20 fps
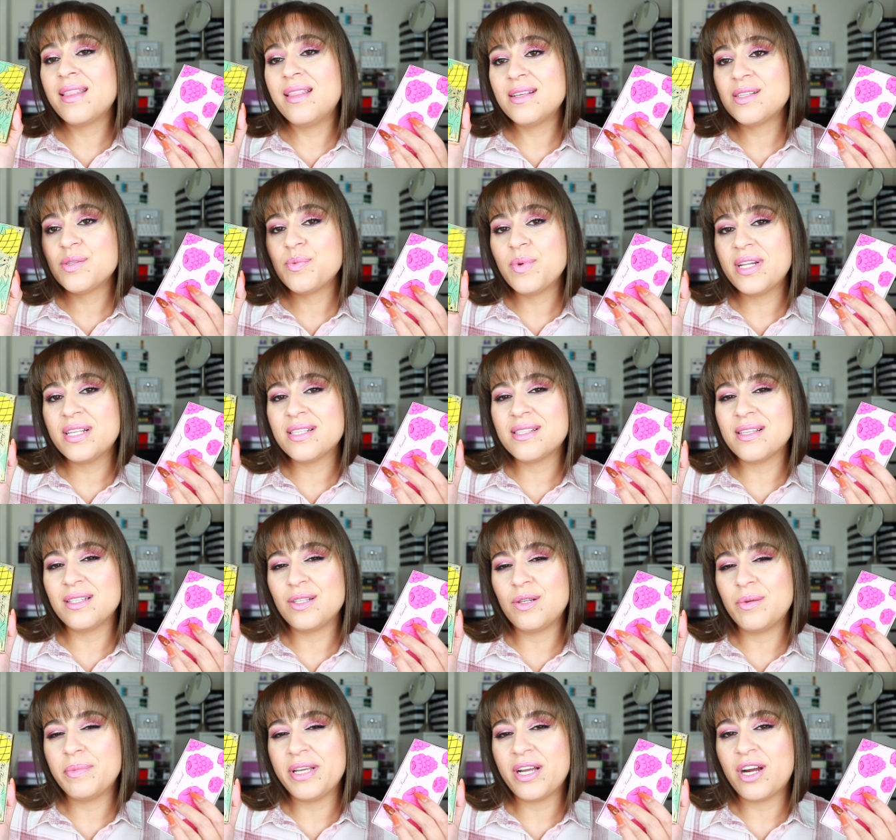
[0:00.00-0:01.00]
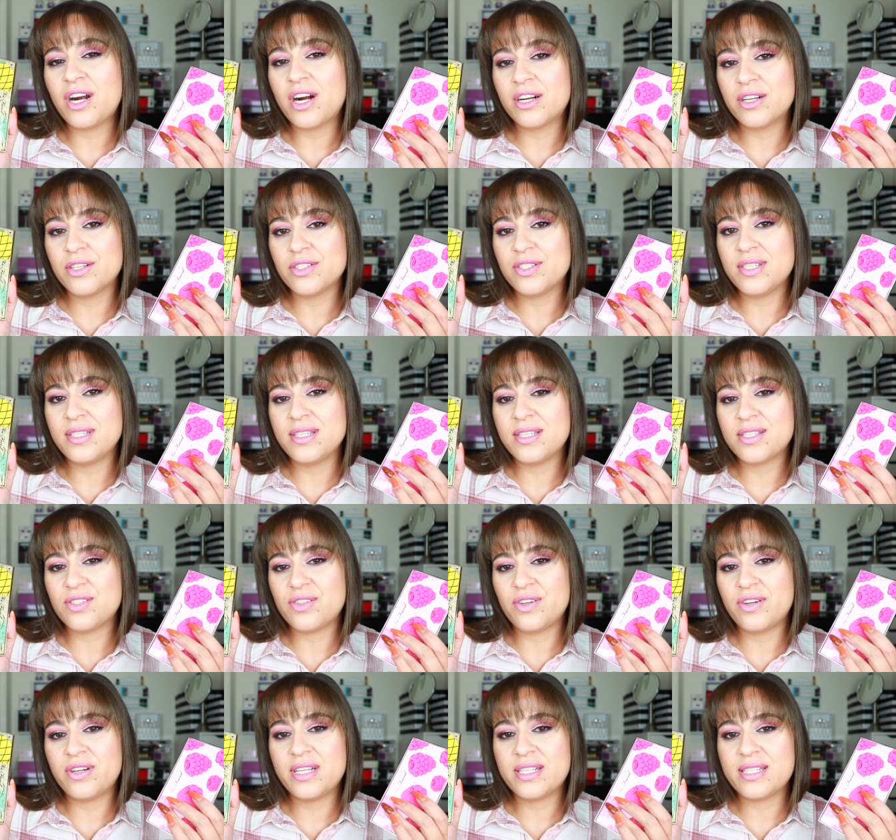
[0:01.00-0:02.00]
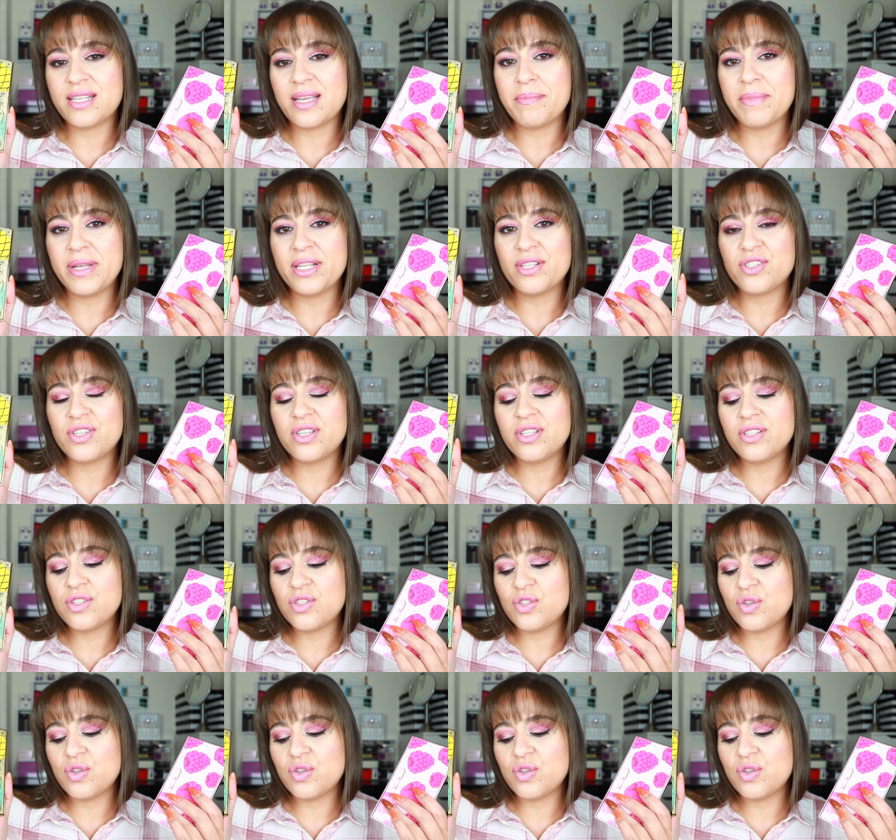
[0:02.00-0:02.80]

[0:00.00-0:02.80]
This one is a little bit harder to discern, as I mentioned,